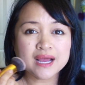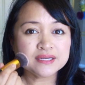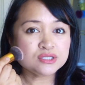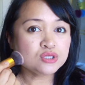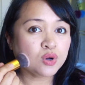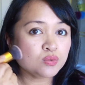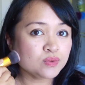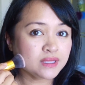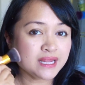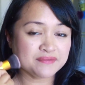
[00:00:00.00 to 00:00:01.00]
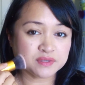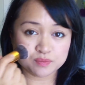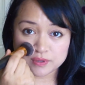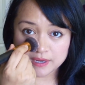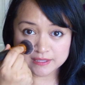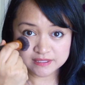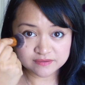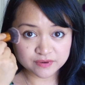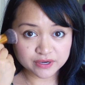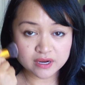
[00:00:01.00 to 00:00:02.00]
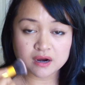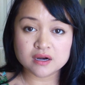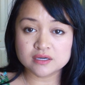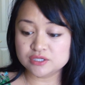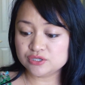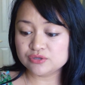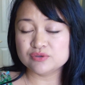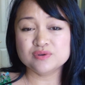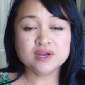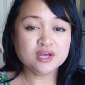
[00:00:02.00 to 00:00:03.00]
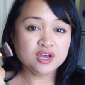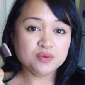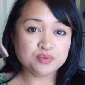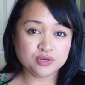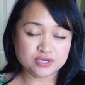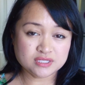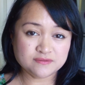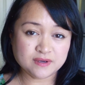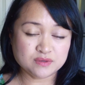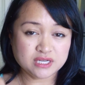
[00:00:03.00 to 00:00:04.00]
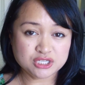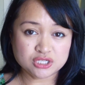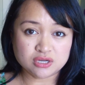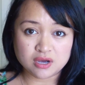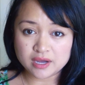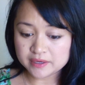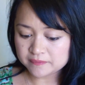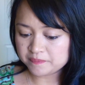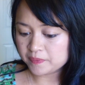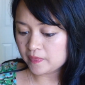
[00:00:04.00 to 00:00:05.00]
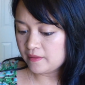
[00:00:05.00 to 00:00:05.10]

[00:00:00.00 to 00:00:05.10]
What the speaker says: I don't really have to press very hard to put foundation on.